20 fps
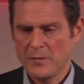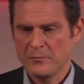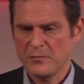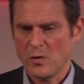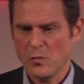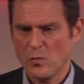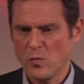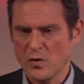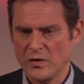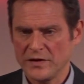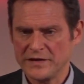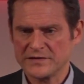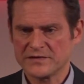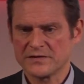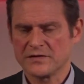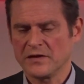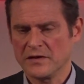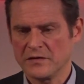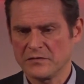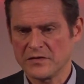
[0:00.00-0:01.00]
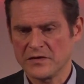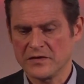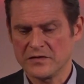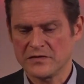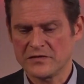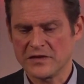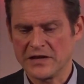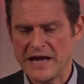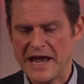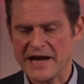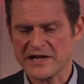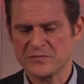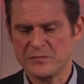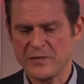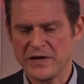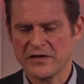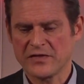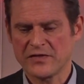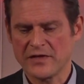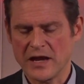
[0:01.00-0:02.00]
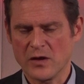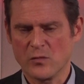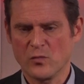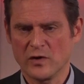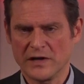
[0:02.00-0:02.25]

But what is the next big thing?